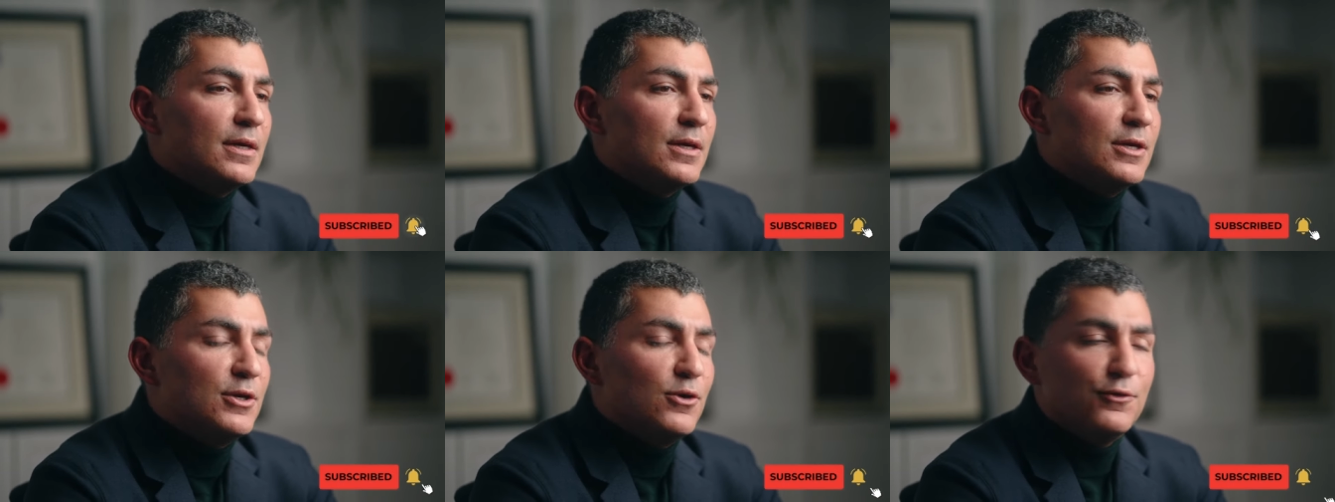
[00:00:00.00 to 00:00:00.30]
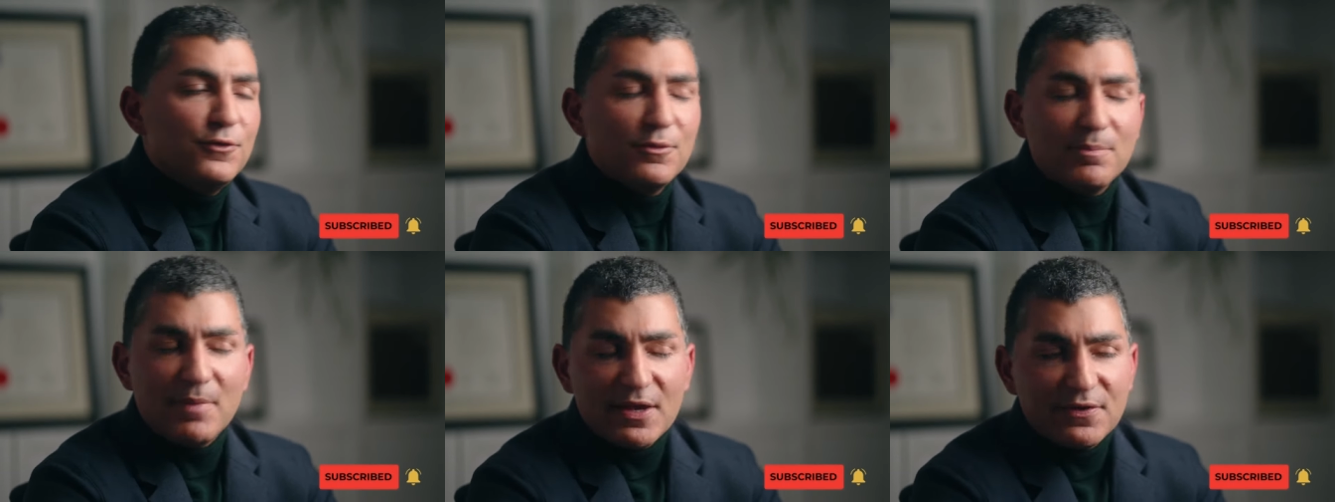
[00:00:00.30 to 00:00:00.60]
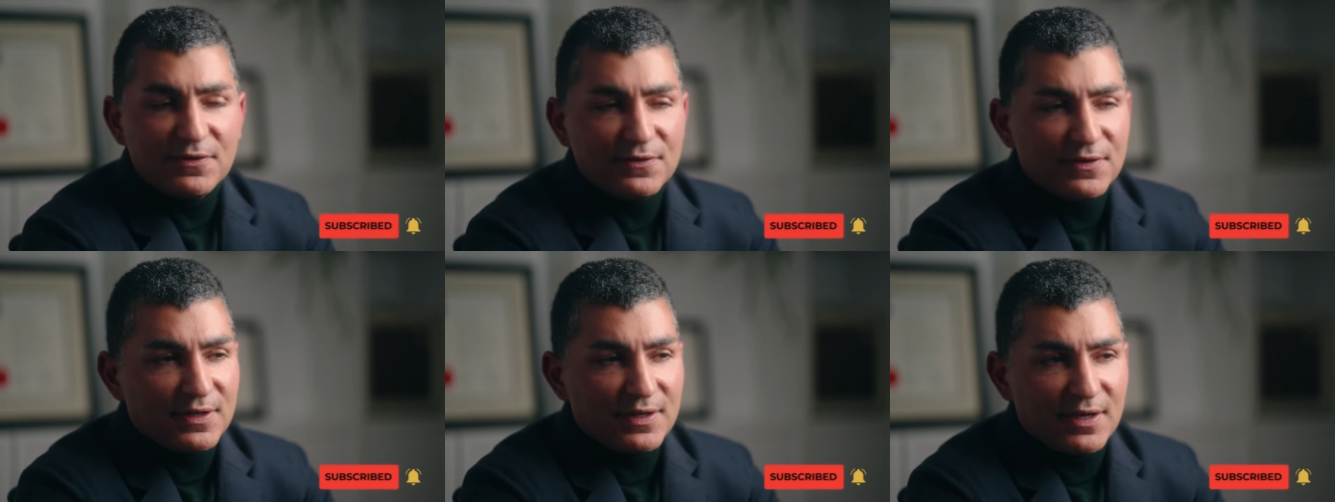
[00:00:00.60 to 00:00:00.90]
Your
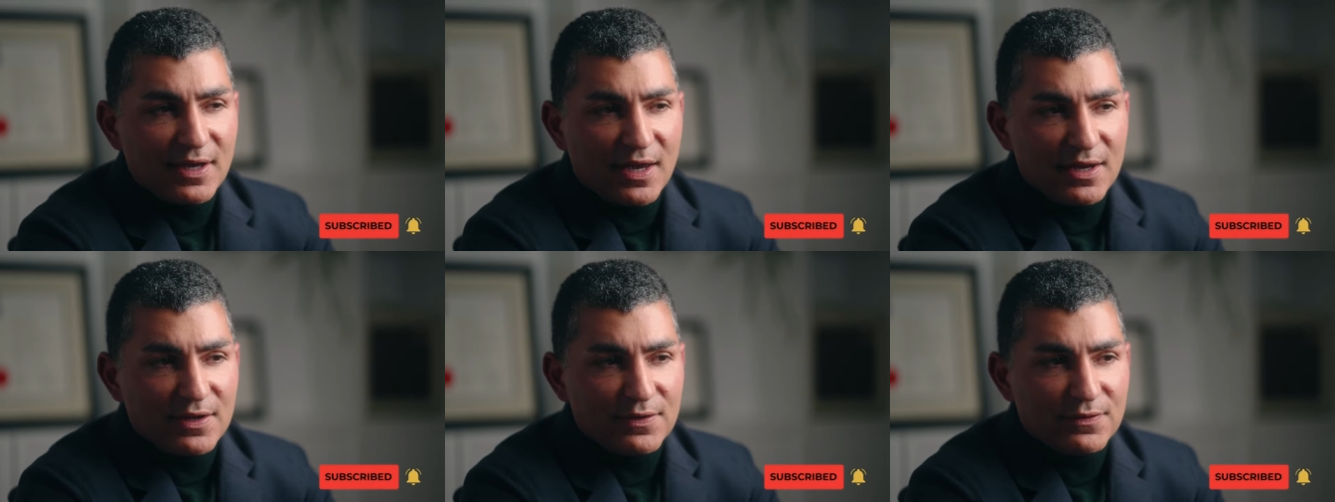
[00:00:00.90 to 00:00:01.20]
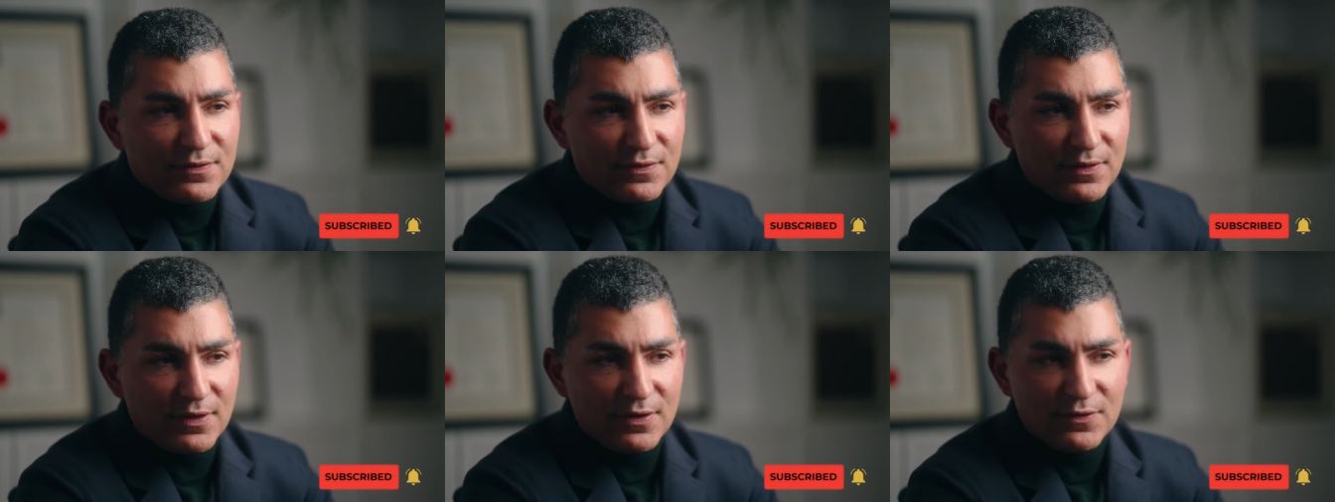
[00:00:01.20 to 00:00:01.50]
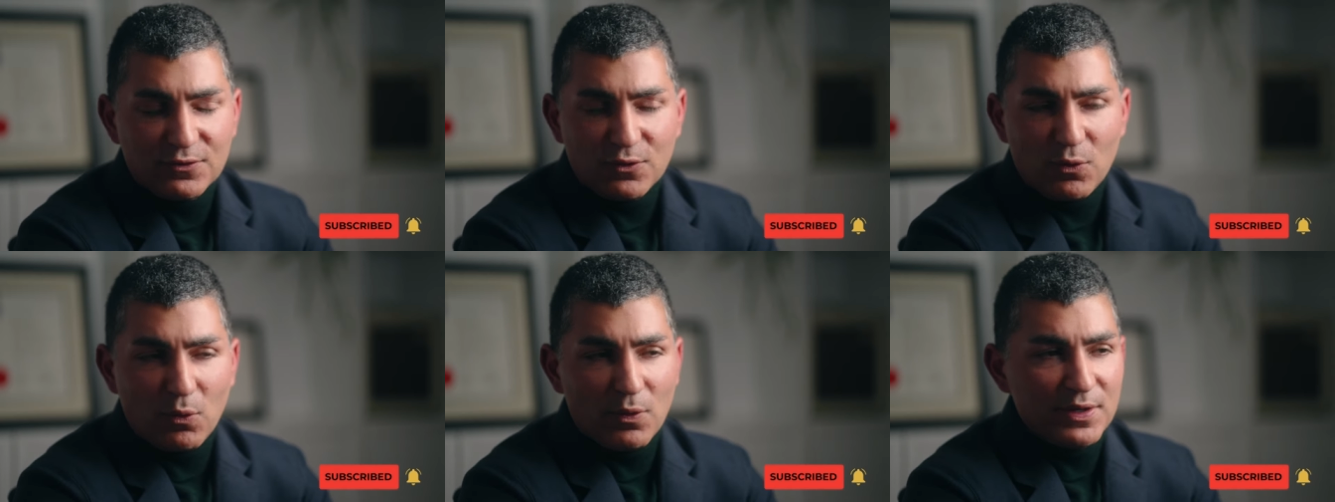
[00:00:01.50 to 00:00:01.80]
domestic case is
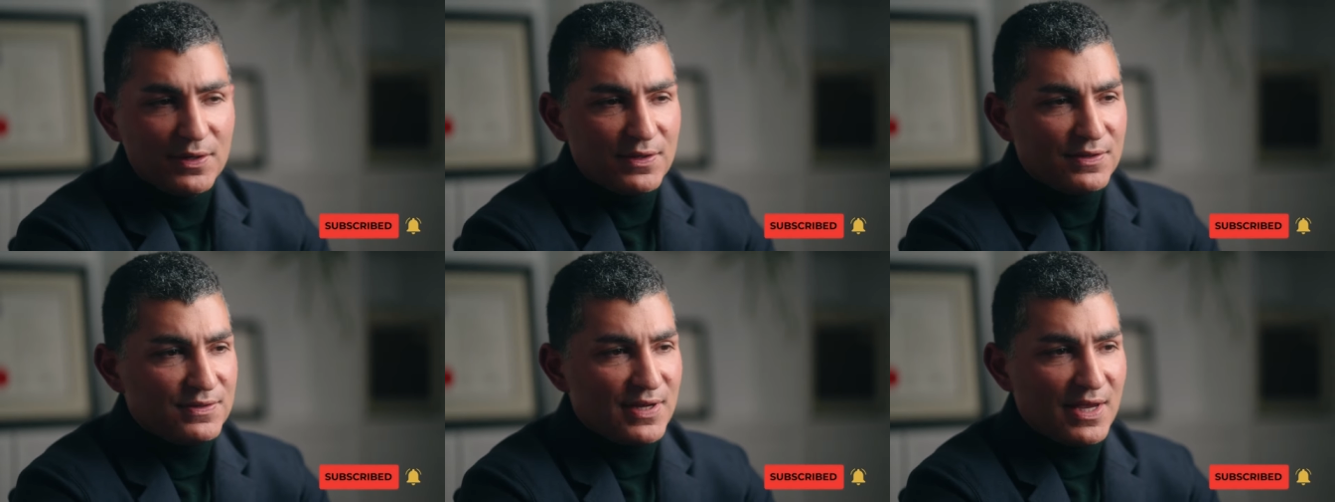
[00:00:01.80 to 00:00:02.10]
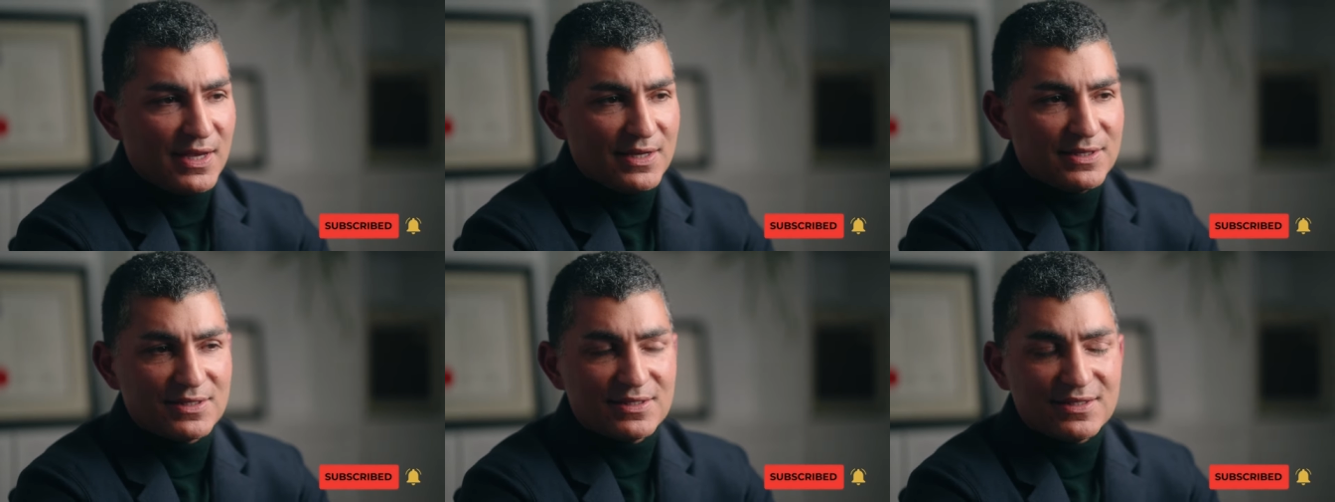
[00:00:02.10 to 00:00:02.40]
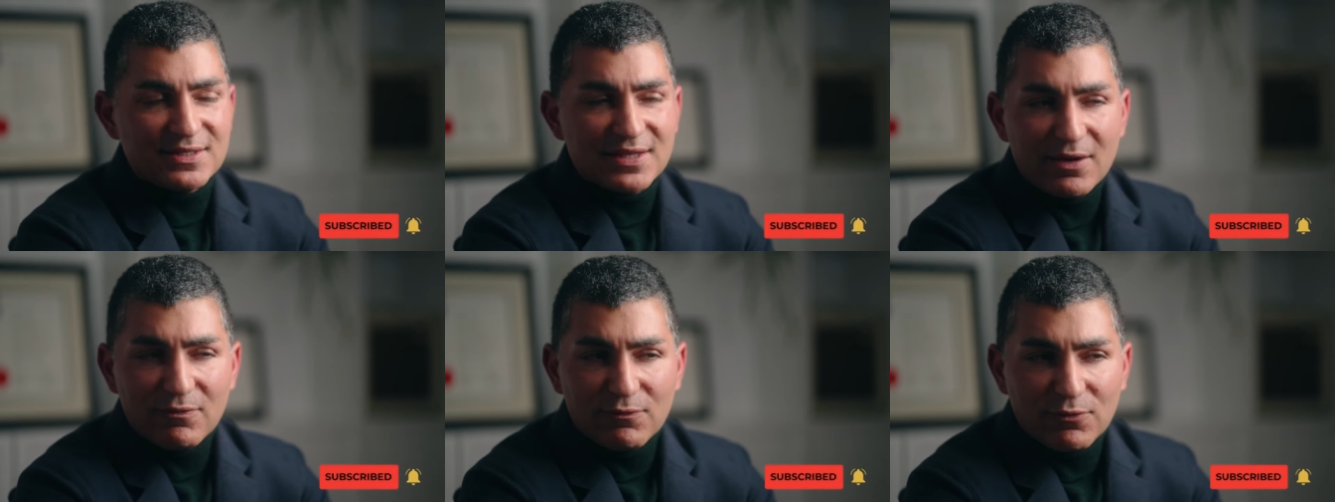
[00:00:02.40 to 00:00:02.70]
going to take
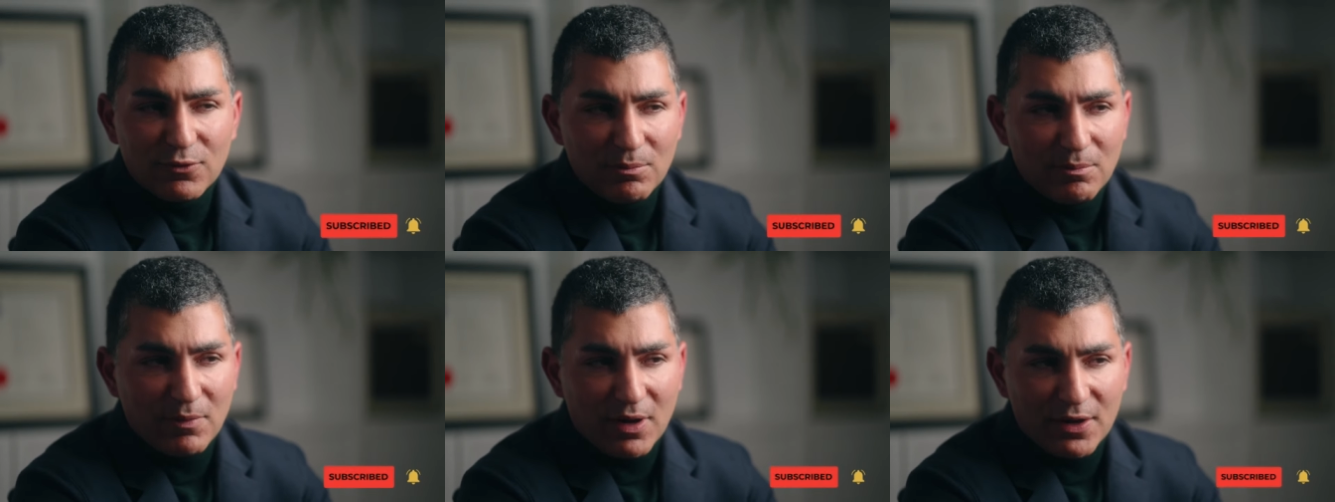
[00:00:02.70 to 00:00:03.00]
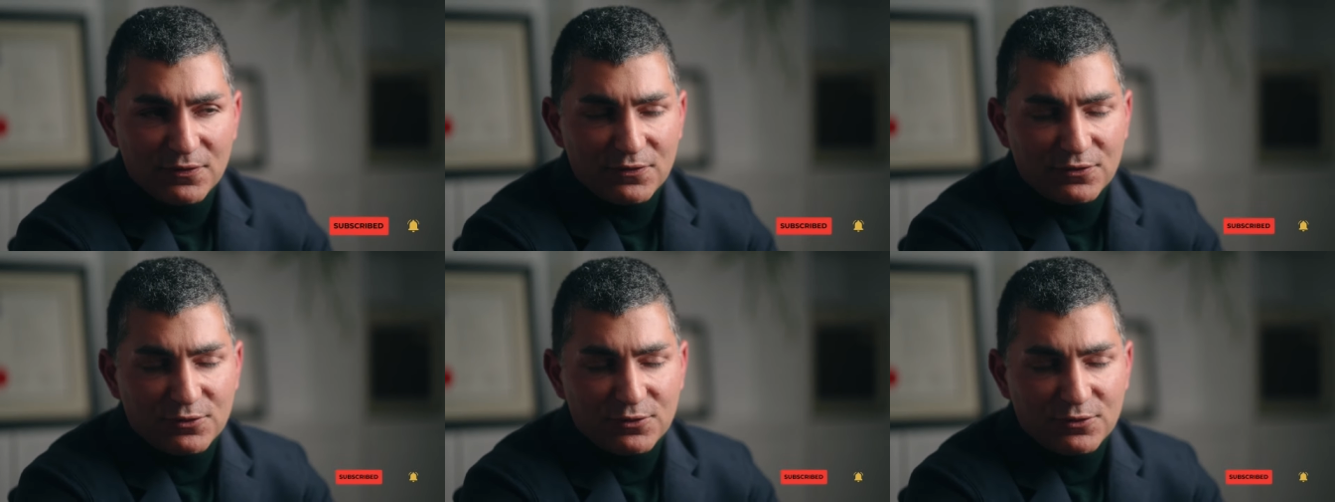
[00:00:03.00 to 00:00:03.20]
several months